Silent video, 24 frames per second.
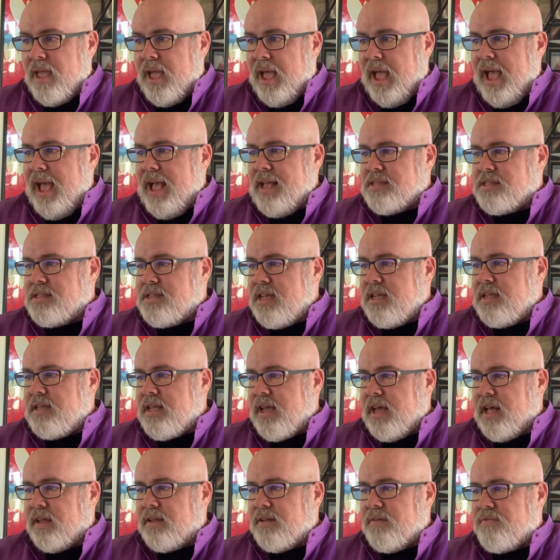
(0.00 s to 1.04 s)
As
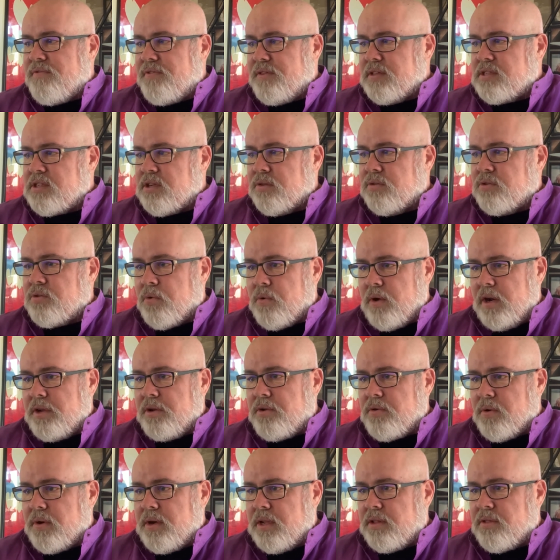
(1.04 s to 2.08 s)
detailed in fiscal
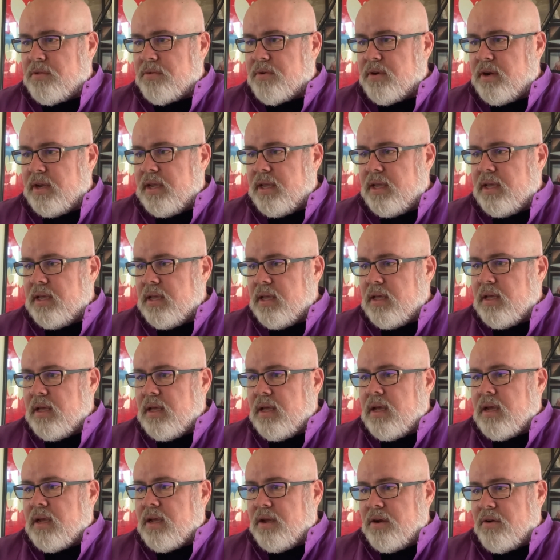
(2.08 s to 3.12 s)
2023
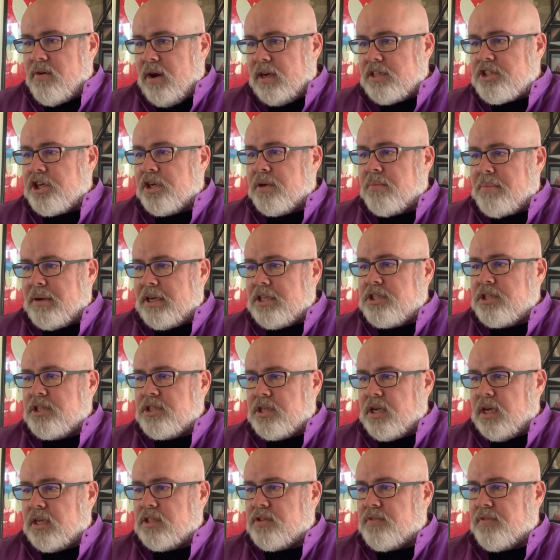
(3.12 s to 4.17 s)
congressional budget
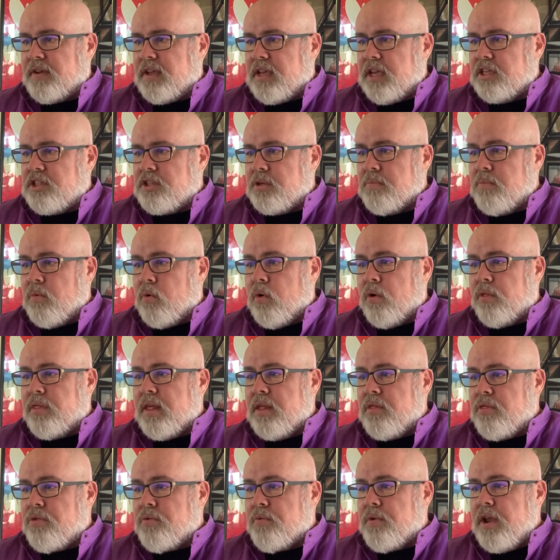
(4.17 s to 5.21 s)
justification, more
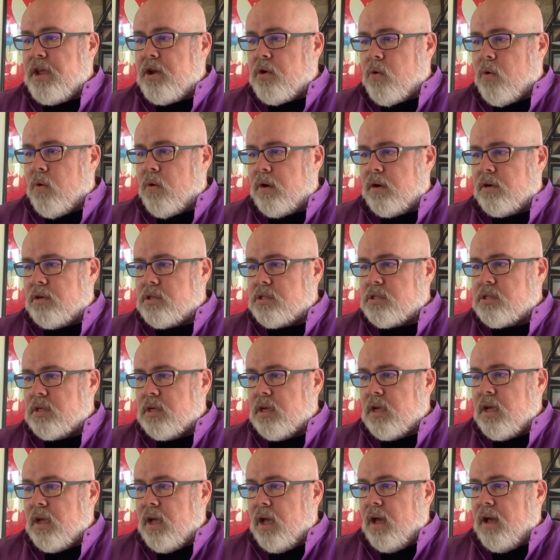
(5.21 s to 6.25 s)
than 3/4
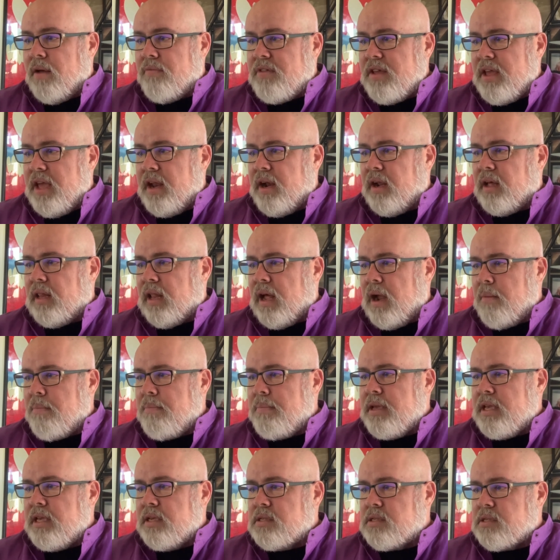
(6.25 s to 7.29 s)
of the
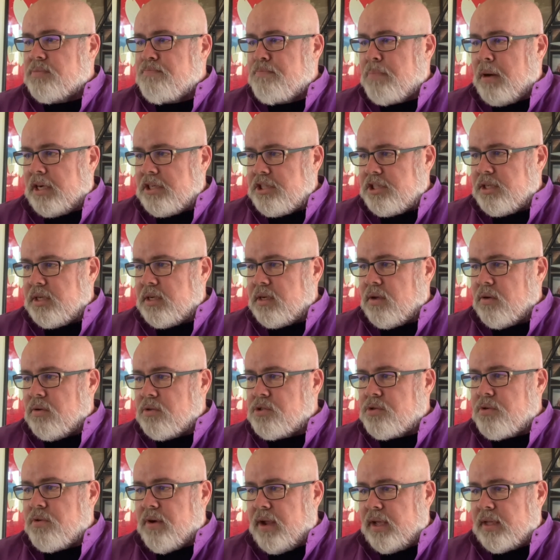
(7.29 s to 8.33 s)
NLRB's budget
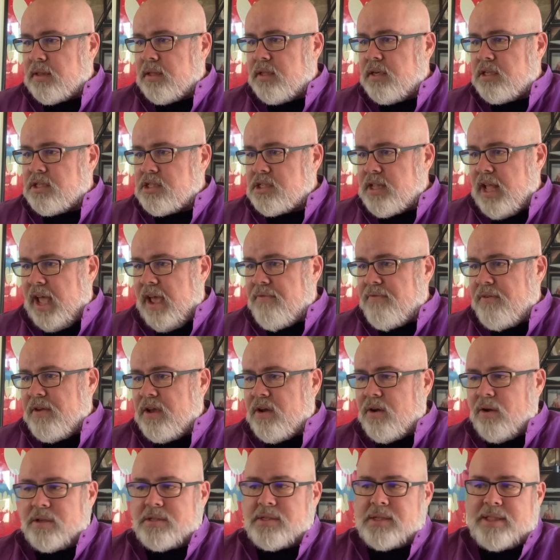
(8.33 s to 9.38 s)
goes directly to staffing
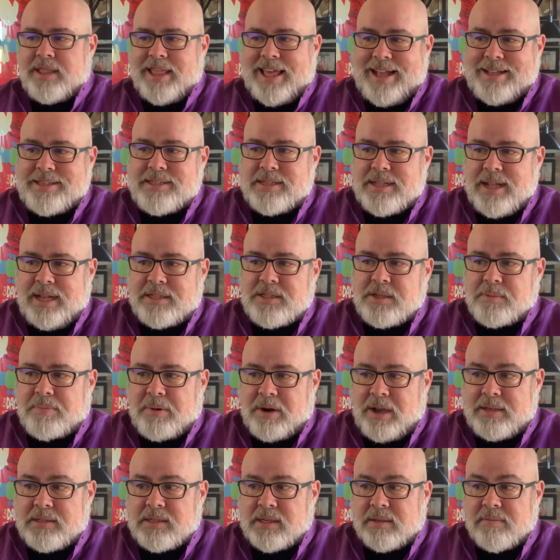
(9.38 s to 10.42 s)
costs. That's not
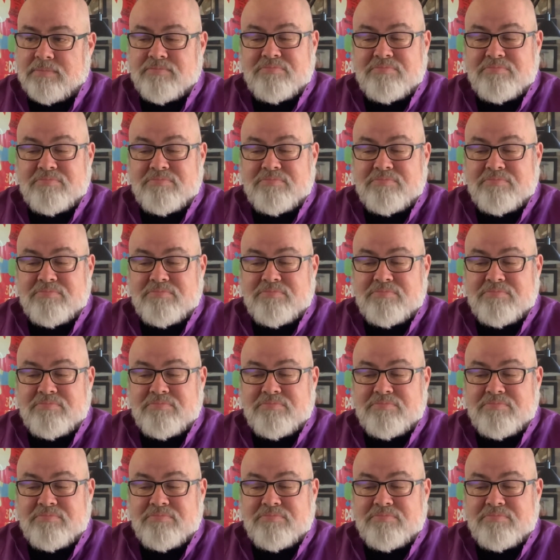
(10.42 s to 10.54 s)
surprising.